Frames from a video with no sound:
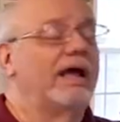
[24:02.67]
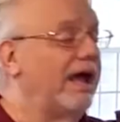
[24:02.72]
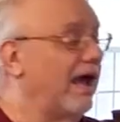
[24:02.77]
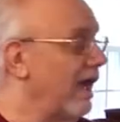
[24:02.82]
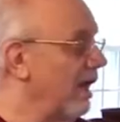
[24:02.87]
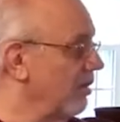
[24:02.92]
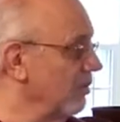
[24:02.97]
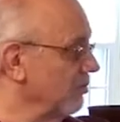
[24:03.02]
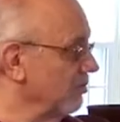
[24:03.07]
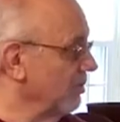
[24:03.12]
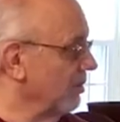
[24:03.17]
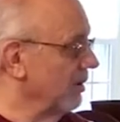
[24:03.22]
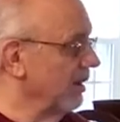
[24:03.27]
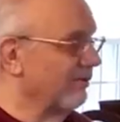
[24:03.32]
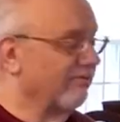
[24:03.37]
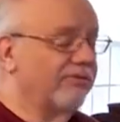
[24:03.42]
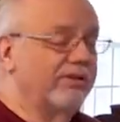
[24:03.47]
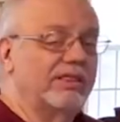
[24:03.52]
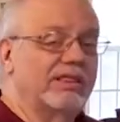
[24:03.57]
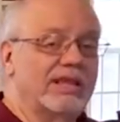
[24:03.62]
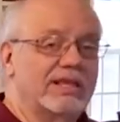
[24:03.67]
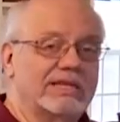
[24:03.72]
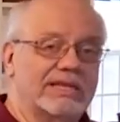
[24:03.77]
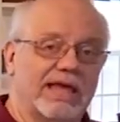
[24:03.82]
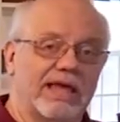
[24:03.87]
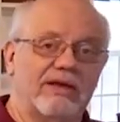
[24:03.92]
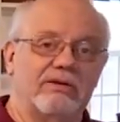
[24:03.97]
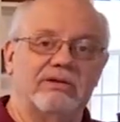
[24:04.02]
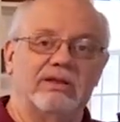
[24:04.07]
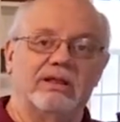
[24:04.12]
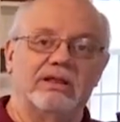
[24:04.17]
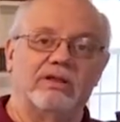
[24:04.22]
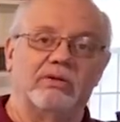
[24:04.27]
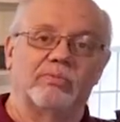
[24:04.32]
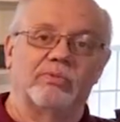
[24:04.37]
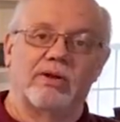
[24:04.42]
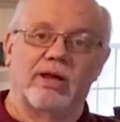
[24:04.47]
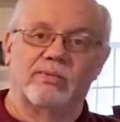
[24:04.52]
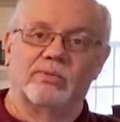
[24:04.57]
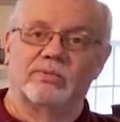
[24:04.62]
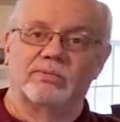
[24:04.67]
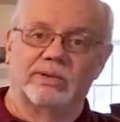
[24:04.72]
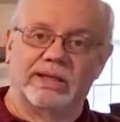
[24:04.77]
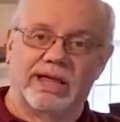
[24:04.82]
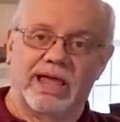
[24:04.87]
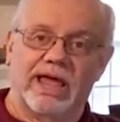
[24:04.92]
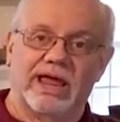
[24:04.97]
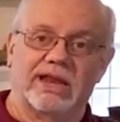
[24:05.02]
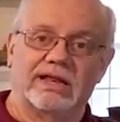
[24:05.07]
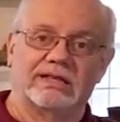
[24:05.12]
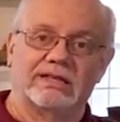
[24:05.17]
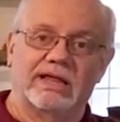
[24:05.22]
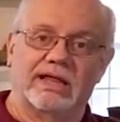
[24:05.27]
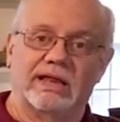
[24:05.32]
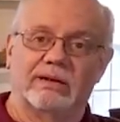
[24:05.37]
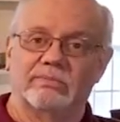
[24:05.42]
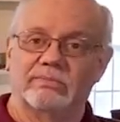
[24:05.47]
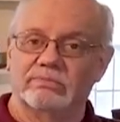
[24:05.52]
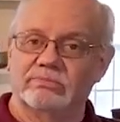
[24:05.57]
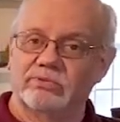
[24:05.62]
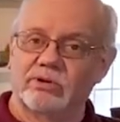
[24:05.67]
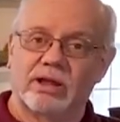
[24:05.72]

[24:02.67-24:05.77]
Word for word: Uh, who wrote everything down, and you probably had it and